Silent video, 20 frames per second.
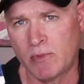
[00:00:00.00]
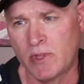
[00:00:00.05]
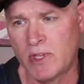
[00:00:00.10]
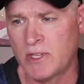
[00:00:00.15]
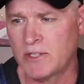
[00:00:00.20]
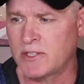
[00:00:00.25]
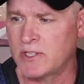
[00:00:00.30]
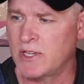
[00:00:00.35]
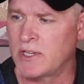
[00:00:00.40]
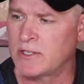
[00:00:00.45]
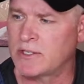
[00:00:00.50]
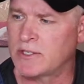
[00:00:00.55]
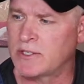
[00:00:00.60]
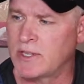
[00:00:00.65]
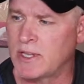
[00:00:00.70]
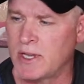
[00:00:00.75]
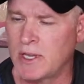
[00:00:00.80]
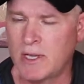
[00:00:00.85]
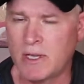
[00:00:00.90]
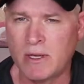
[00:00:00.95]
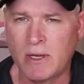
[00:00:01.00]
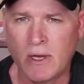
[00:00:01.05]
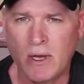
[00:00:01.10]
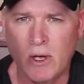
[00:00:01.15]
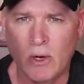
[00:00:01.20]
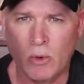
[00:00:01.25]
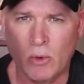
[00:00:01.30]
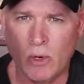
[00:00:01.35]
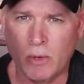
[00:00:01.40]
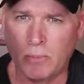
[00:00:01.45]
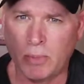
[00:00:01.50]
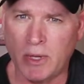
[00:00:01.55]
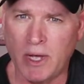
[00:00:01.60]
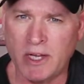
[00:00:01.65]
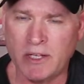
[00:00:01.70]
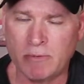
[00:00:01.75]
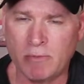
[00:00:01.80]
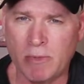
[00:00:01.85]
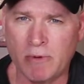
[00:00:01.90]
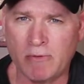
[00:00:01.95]
This is the
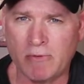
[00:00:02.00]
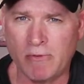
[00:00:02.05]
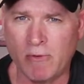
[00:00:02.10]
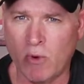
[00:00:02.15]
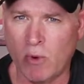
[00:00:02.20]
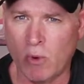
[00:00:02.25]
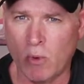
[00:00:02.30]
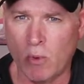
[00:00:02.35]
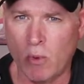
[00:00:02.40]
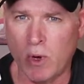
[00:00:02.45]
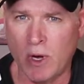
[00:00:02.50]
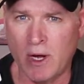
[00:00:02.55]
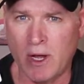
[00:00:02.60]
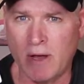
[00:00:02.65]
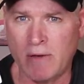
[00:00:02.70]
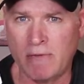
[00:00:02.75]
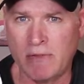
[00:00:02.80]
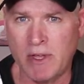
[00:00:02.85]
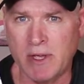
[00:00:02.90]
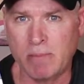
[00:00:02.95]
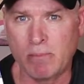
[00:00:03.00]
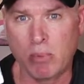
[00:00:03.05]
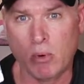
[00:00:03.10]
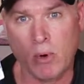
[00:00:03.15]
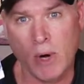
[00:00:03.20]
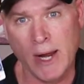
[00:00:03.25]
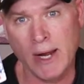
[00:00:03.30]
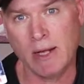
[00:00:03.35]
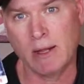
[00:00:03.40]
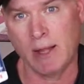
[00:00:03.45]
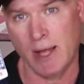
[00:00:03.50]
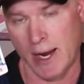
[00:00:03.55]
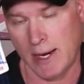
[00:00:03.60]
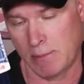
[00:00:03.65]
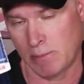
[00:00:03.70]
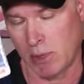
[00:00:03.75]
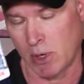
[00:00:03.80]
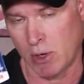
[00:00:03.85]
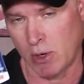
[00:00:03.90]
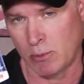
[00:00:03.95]
replacement for one of the brake
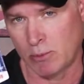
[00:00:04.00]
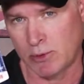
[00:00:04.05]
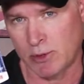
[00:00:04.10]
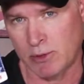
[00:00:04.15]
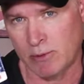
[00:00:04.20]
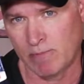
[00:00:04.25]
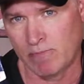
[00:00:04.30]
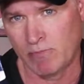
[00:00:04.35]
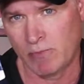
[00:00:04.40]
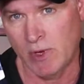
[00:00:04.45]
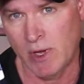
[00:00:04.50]
light bulbs.